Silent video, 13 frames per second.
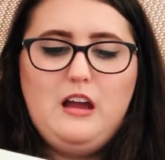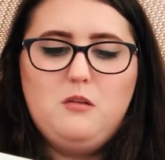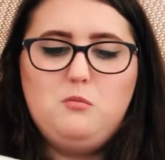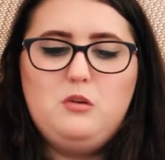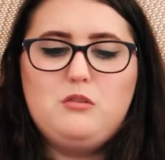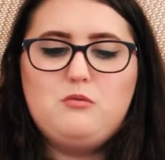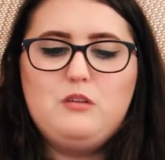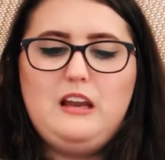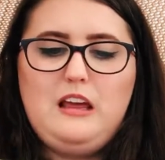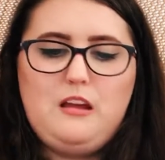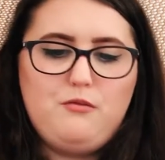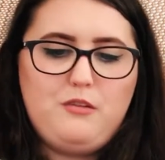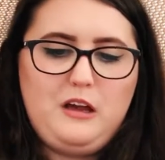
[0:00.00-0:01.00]
and with
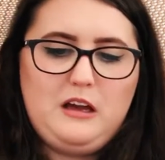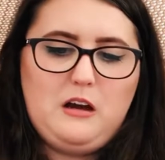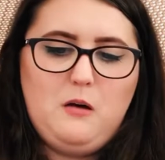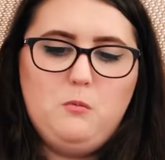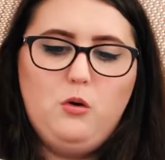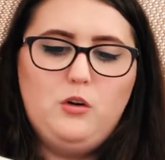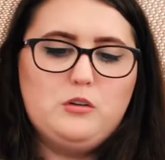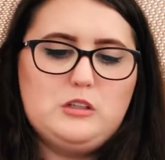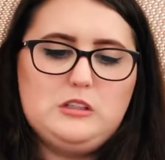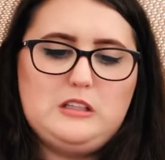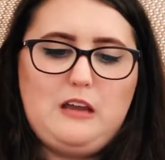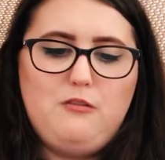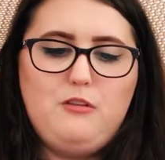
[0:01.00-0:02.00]
relief Hiccup watched
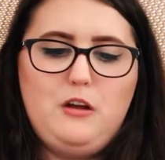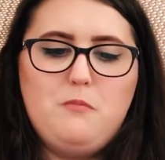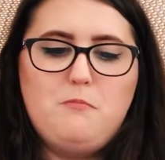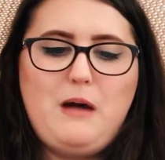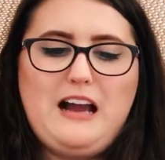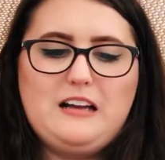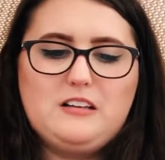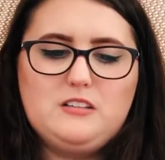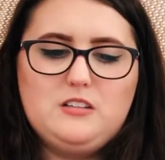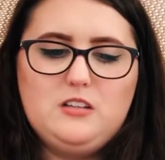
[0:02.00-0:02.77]
as they flew back